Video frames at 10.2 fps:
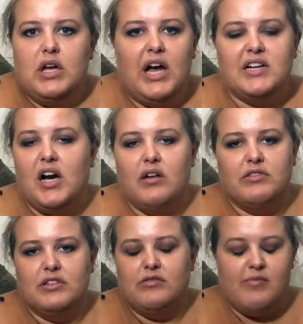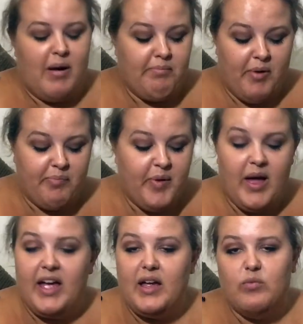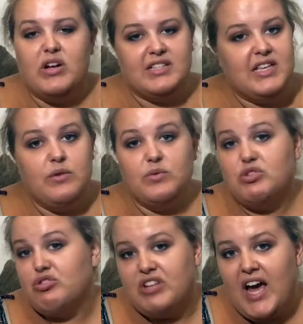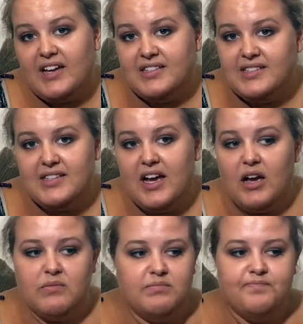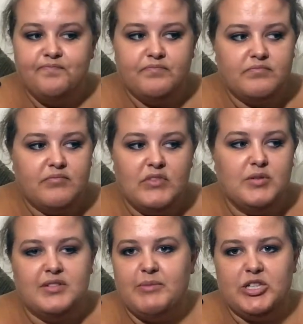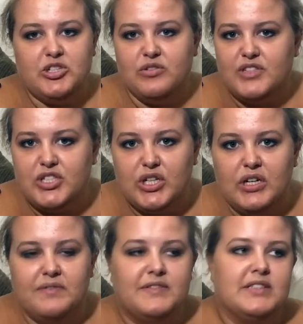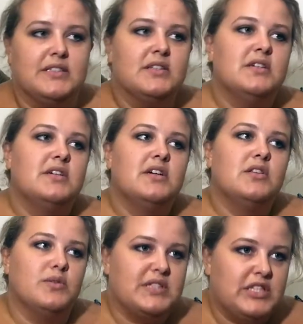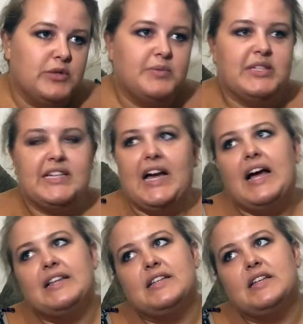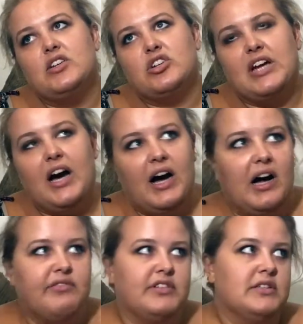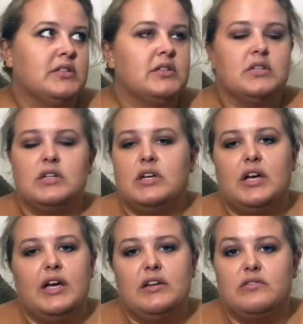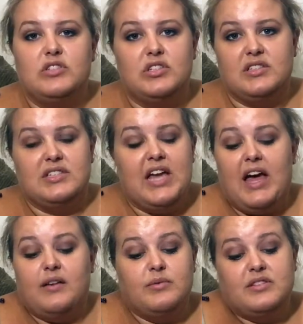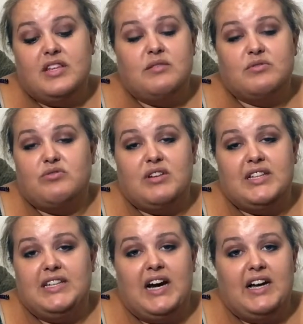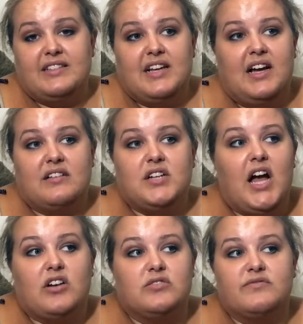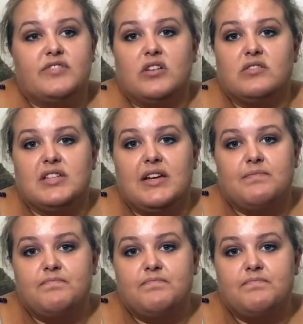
I can't really remember, but it was all nice. There was a mixture of stuff, and there was soups again that you could have, and it just, yeah, it was really nice. I couldn't fault it.